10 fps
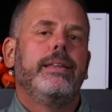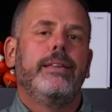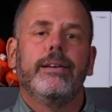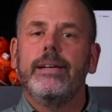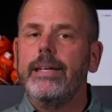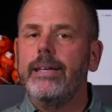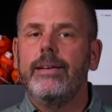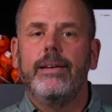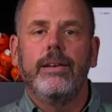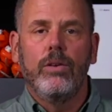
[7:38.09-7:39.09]
They're going to
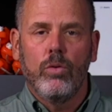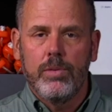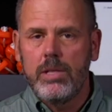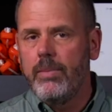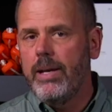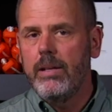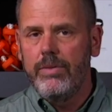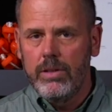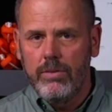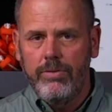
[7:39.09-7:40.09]
get an enormous amount
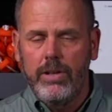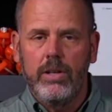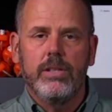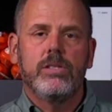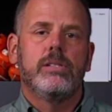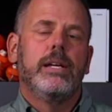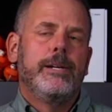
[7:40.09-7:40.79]
of interference.